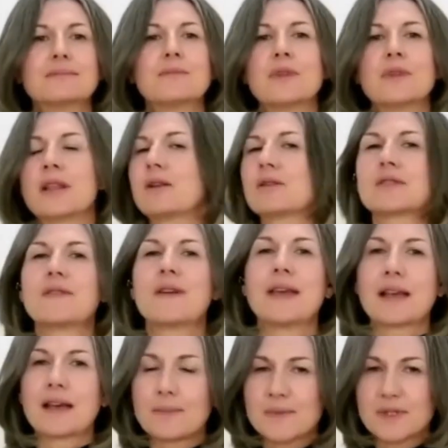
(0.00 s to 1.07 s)
with a lot of
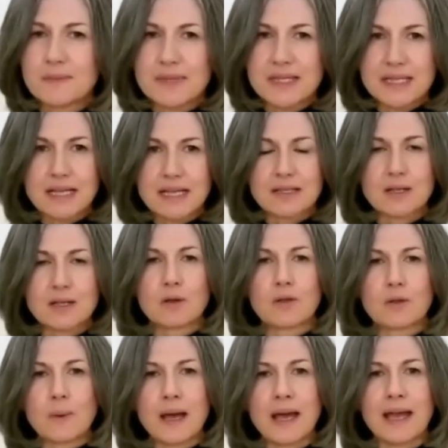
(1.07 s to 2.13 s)
hiccups and mistakes along the
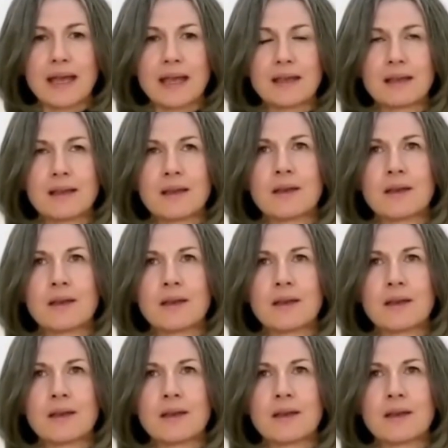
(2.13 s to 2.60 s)
way,